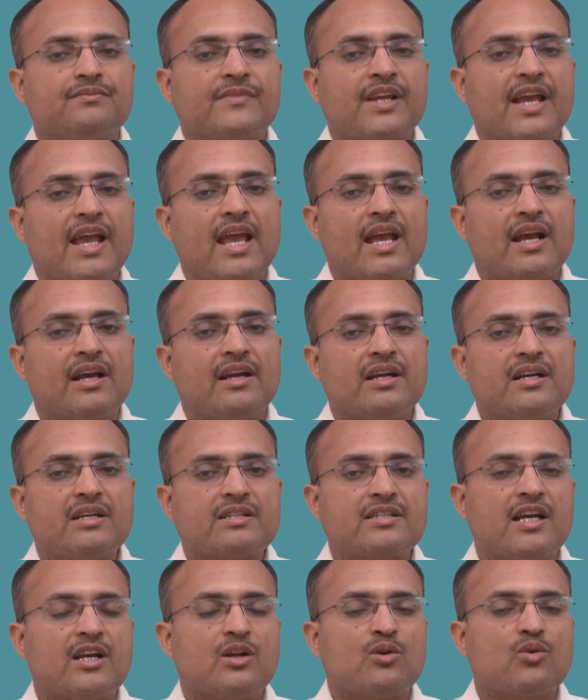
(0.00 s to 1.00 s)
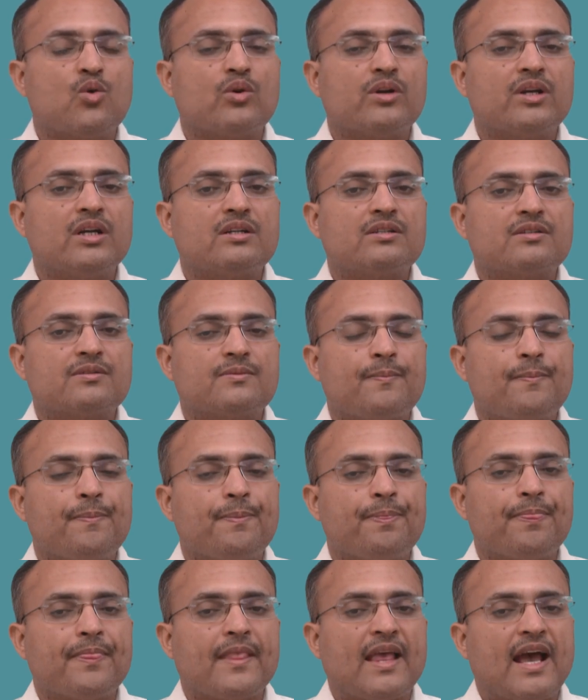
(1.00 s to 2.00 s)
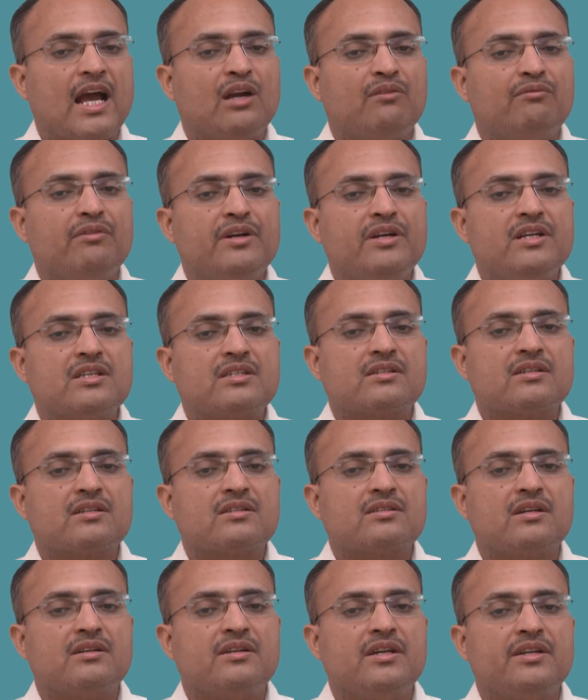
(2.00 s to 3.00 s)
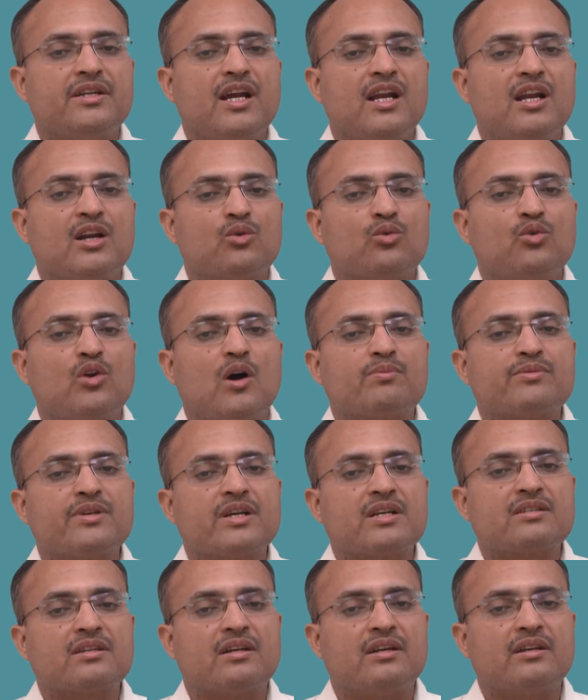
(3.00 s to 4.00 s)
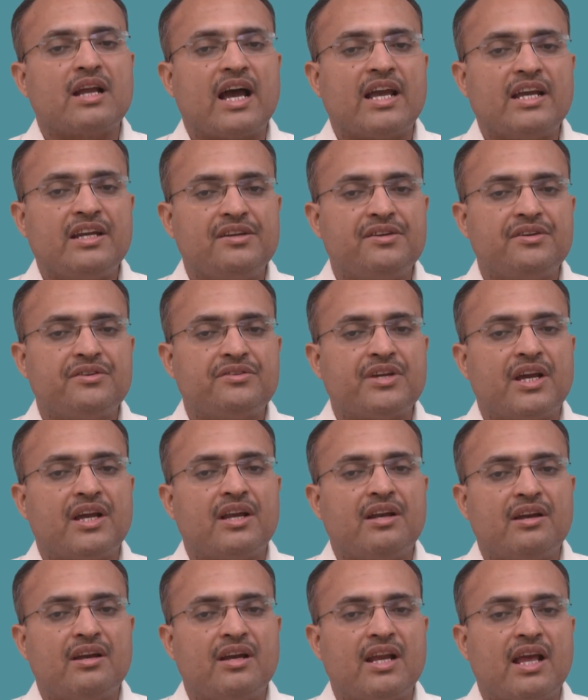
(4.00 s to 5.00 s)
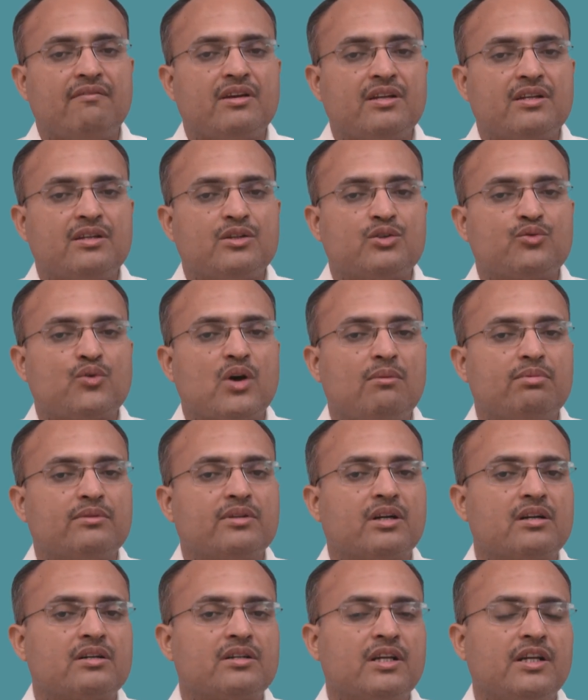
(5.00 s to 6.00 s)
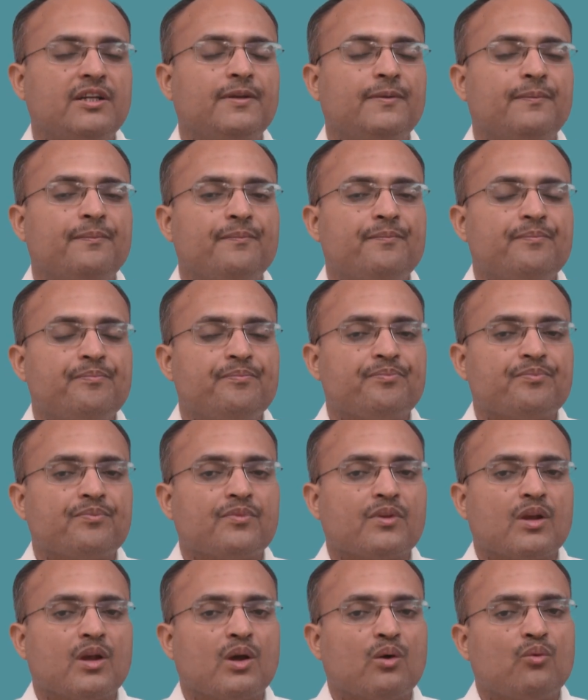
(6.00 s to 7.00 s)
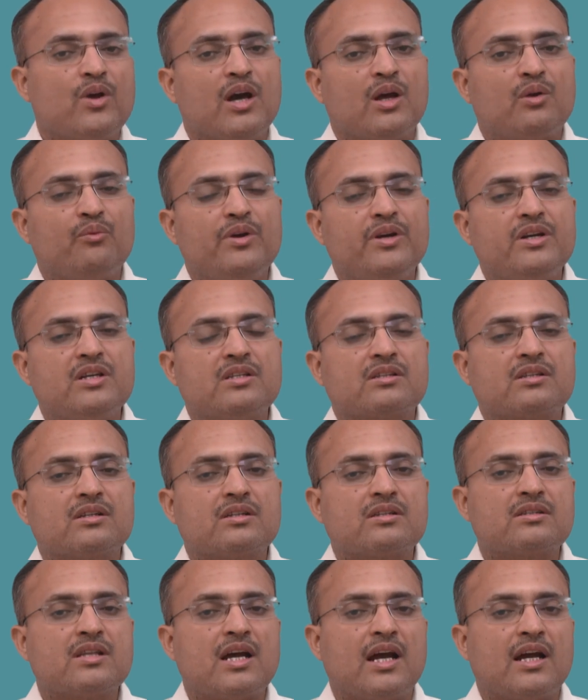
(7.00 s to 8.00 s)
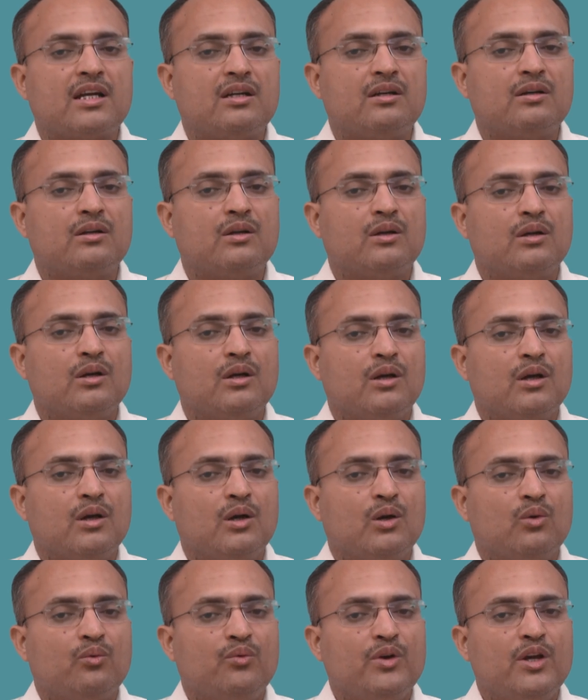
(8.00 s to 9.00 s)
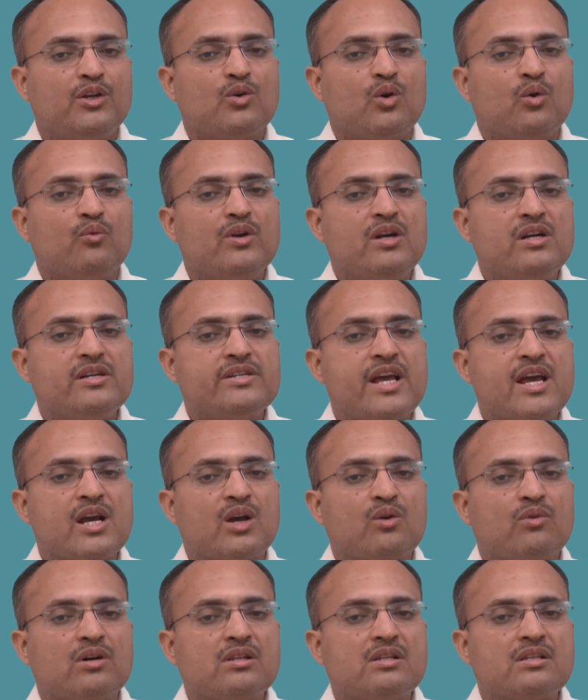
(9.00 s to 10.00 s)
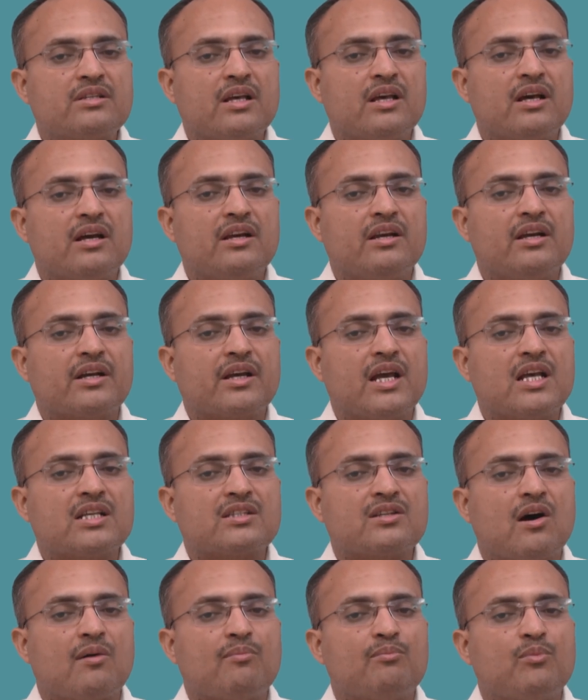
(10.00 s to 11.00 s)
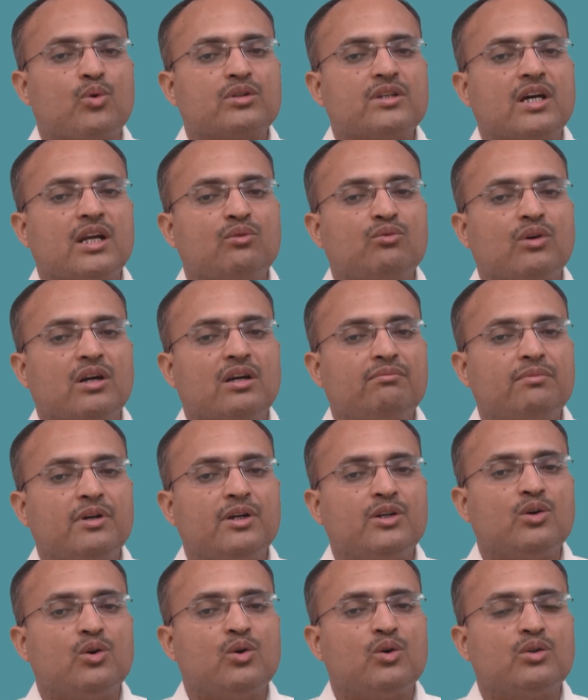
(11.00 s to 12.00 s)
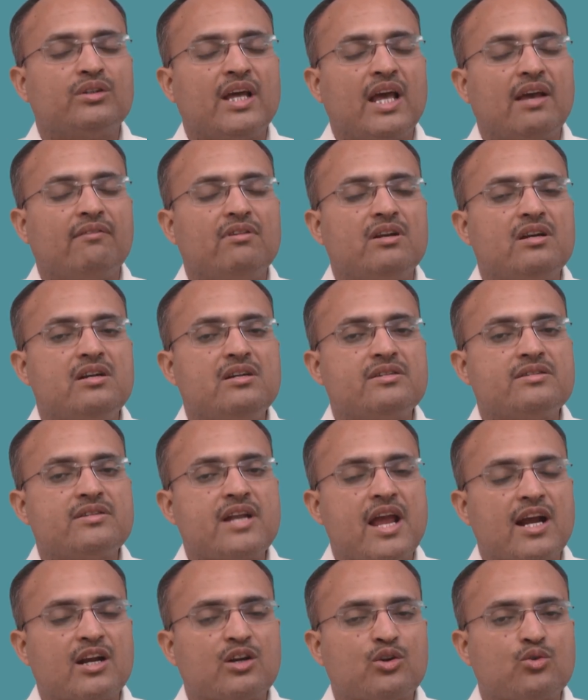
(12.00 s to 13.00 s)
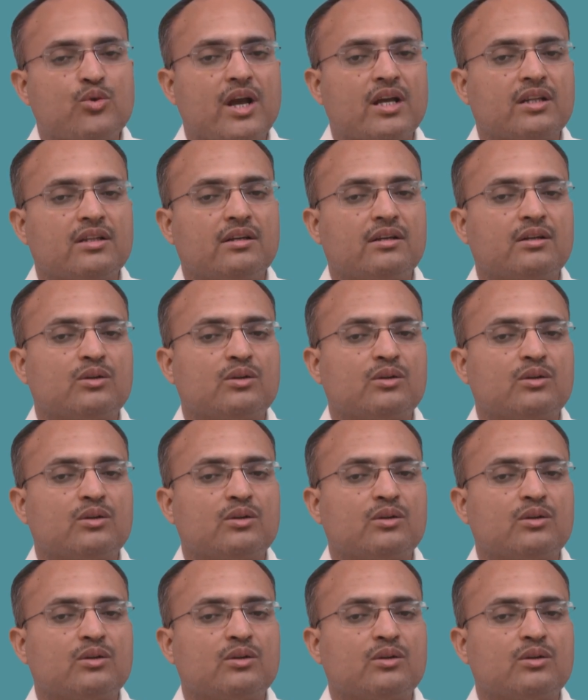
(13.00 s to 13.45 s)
agnates and cognates. And we discussed the detailed rule of section 9, 10, 11, 12, 13, where we discussed that widow will take one share. In a case of more than one widow, they will take together